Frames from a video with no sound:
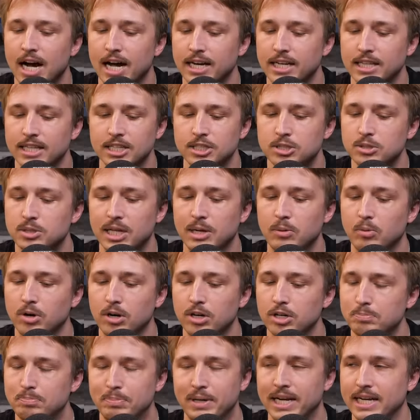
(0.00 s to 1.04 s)
not this. They
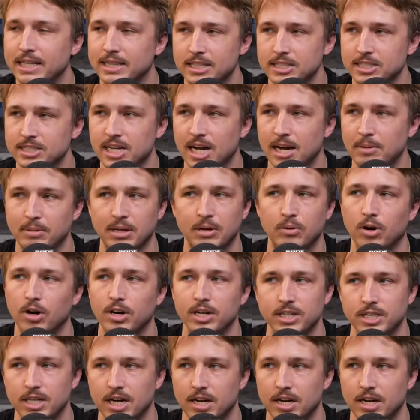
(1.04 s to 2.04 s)
weren't big at this time. They were already